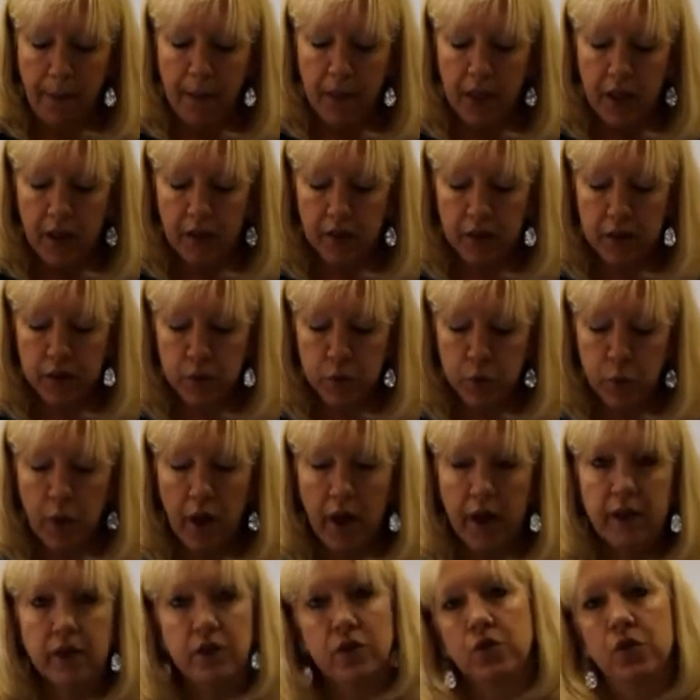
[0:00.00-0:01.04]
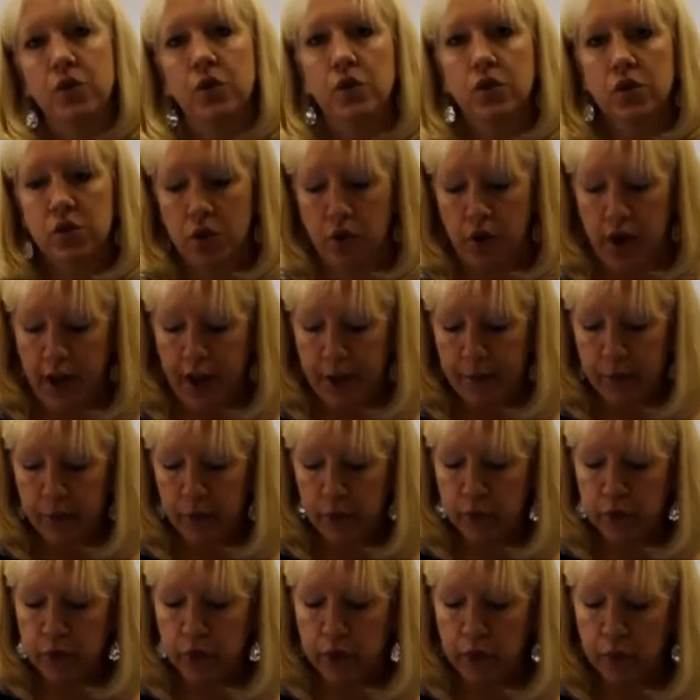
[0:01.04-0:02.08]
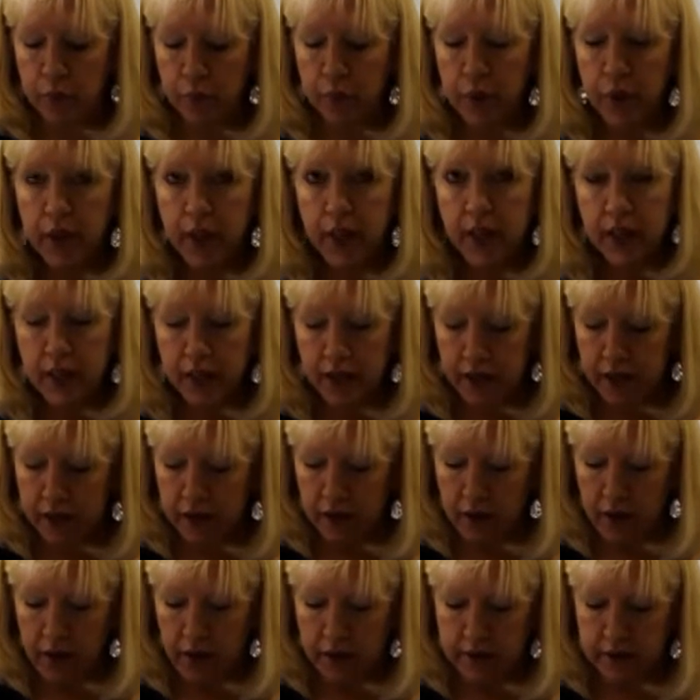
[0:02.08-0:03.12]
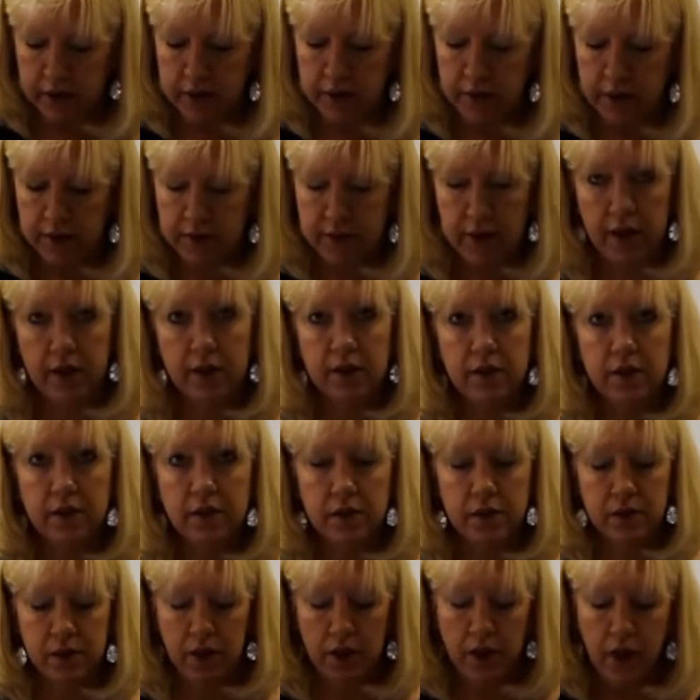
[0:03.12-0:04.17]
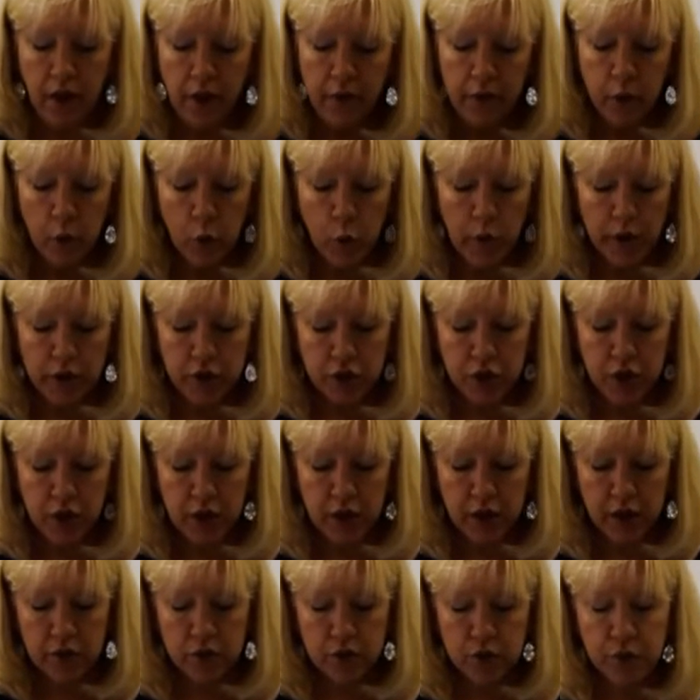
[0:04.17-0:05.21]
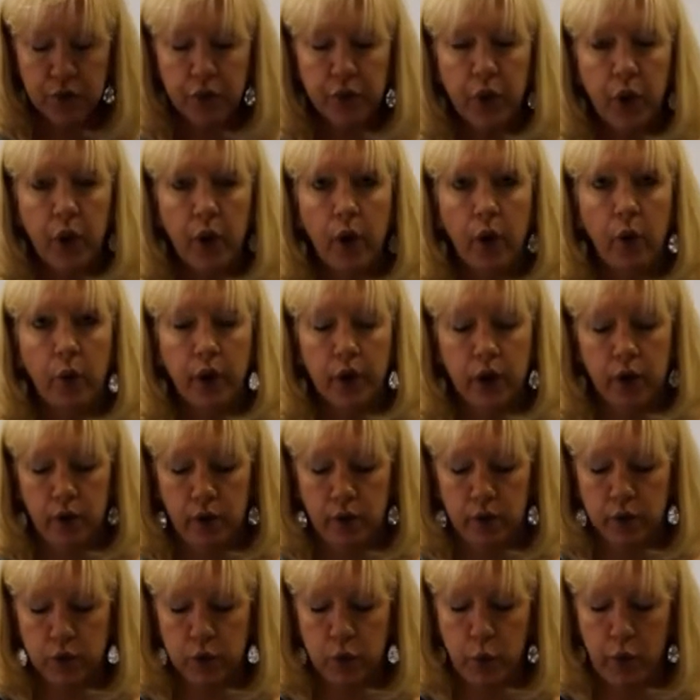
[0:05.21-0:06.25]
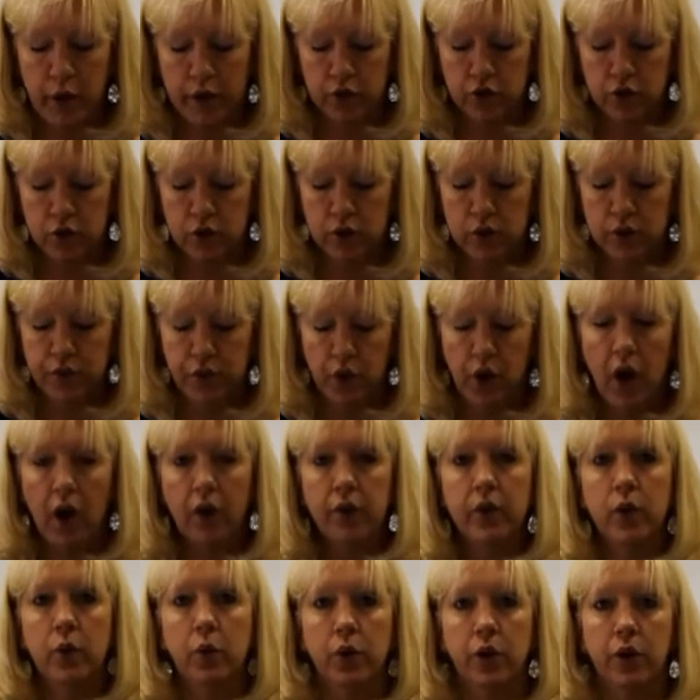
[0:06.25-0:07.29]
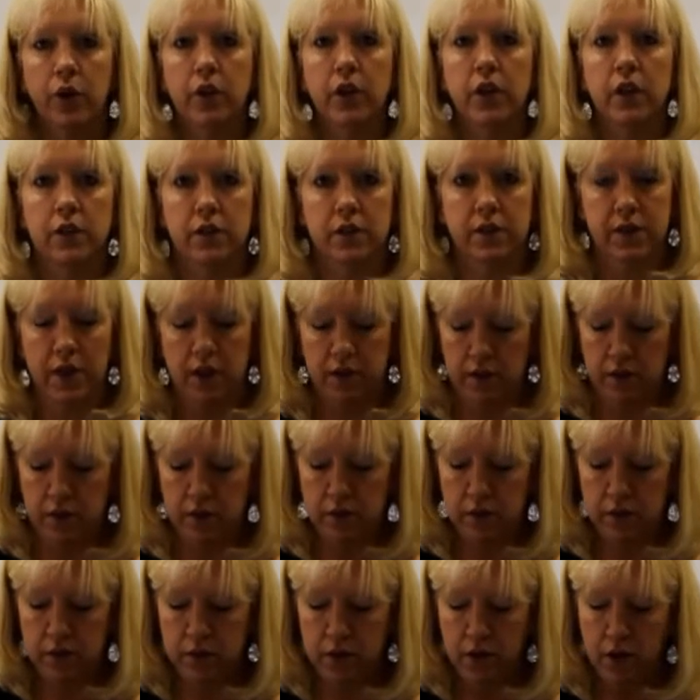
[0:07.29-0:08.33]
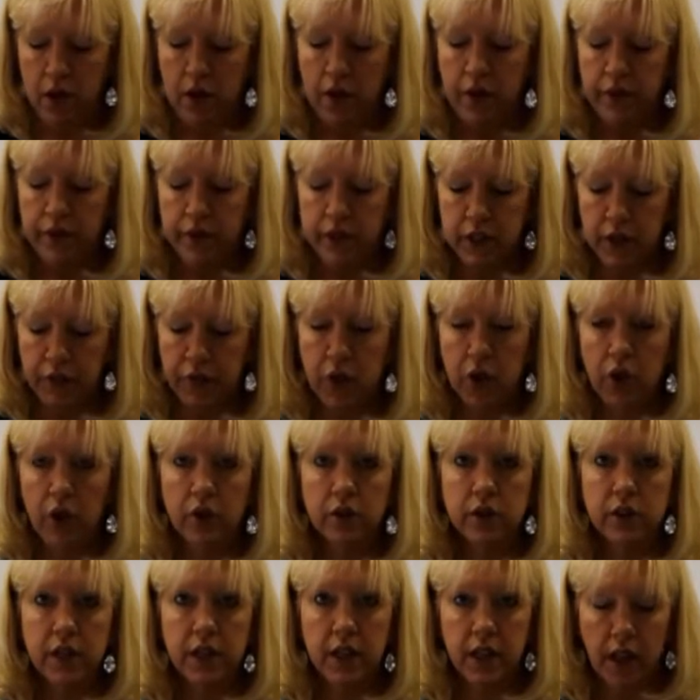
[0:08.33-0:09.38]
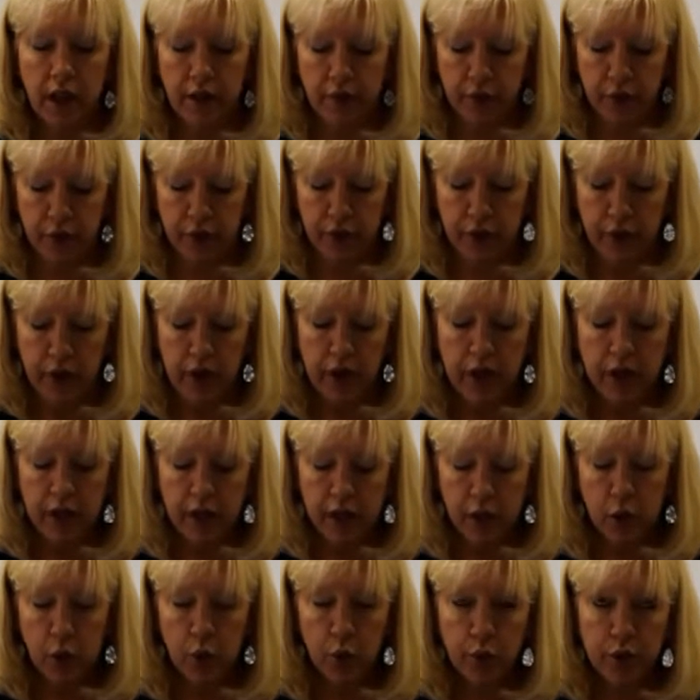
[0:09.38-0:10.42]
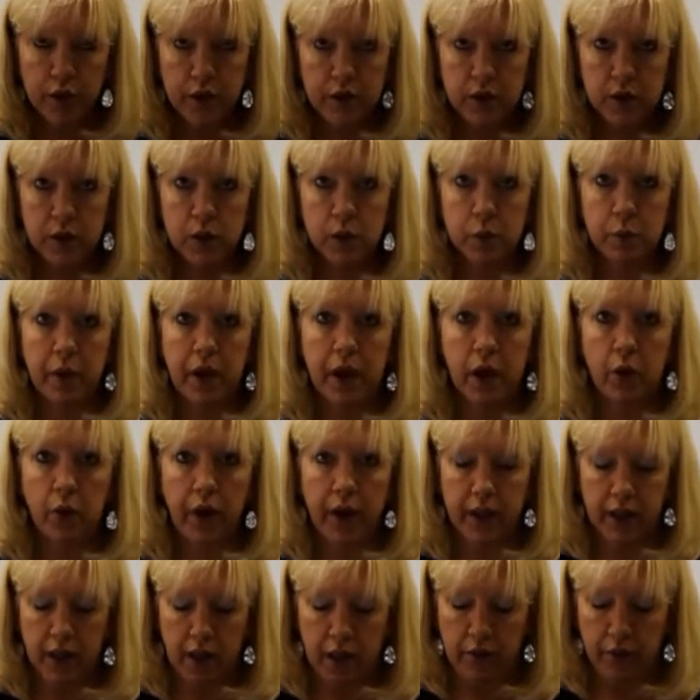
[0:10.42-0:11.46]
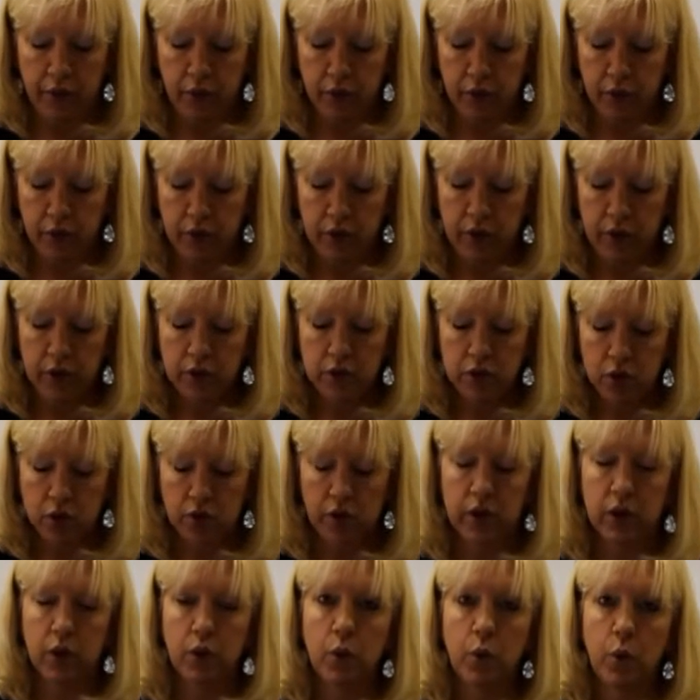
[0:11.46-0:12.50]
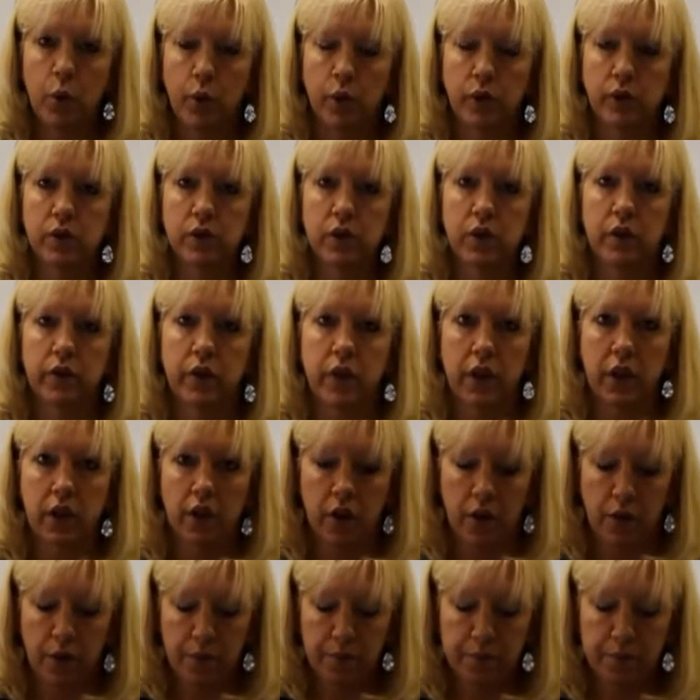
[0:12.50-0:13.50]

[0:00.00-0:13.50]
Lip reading: In this way, students are able to completely analyze the sentence. The question and answer flow includes questions for every word in the sentence. The difficulty level increases by grade level during the course of the year."